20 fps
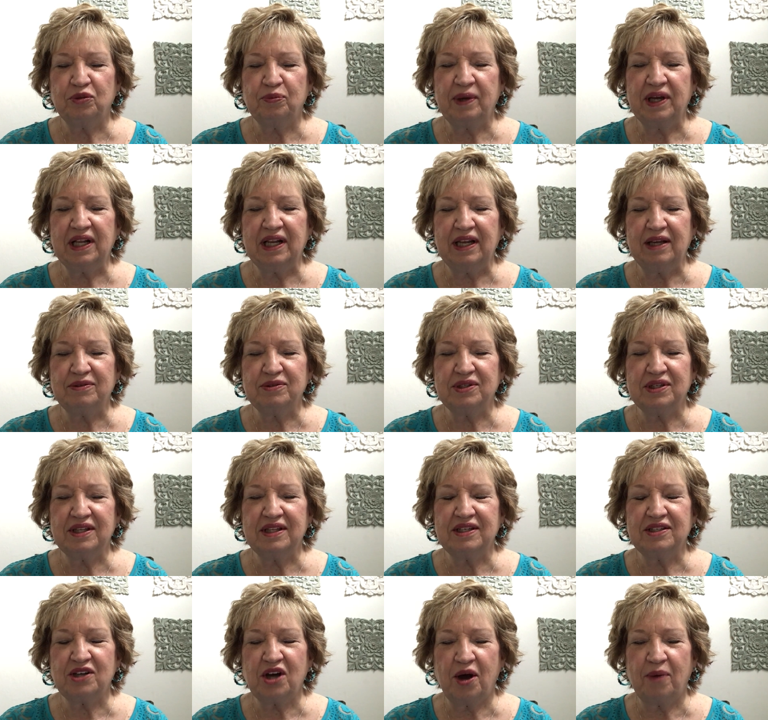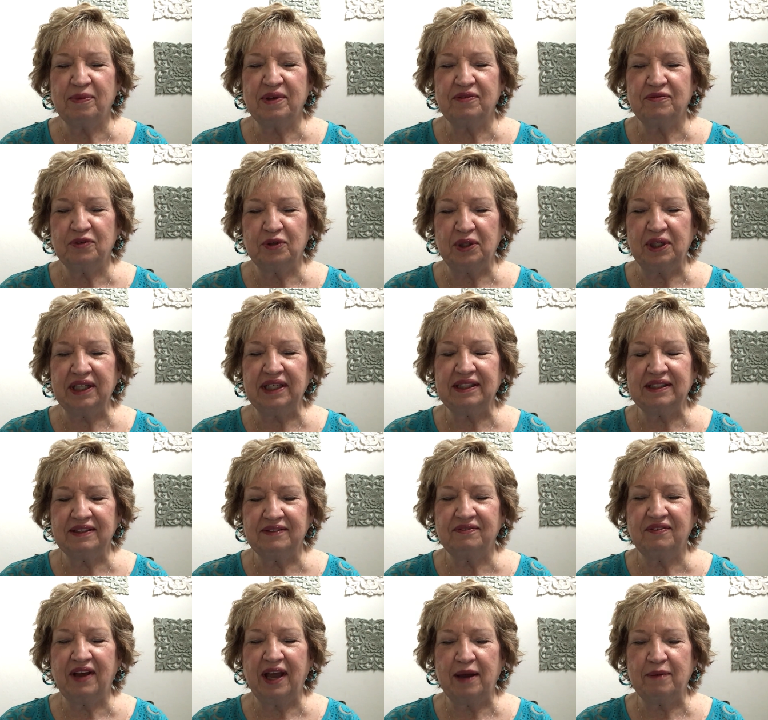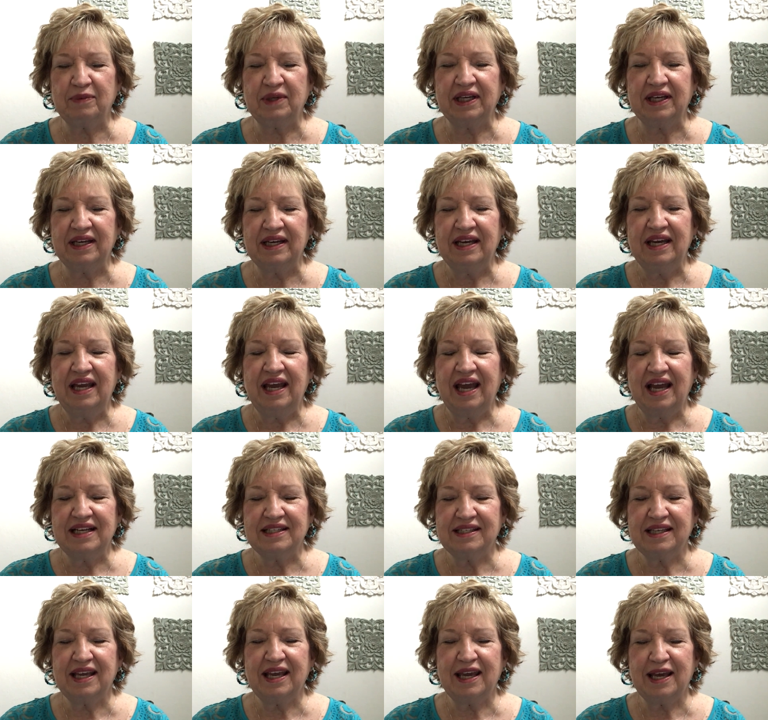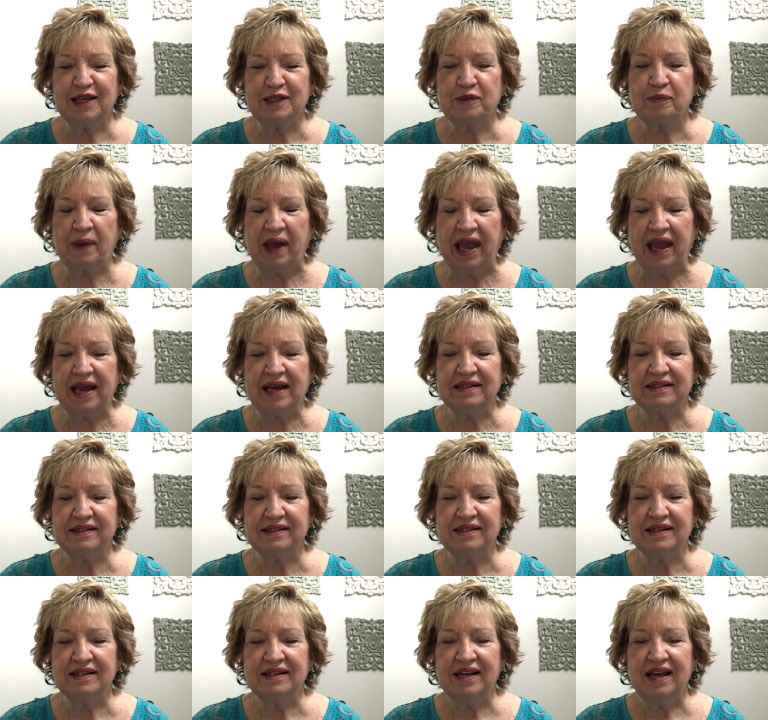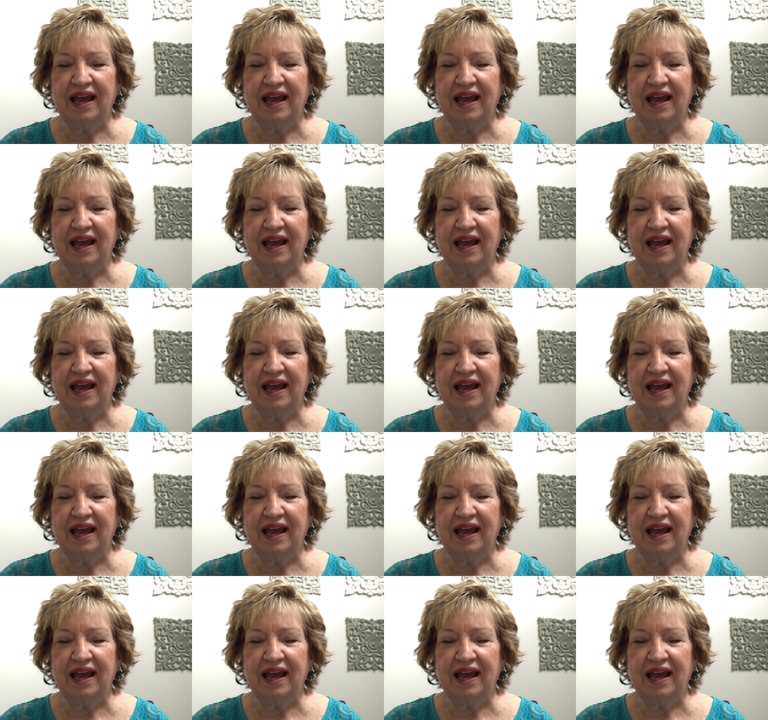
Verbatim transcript: you'll be close to the Tommy Fullington family as he has passed.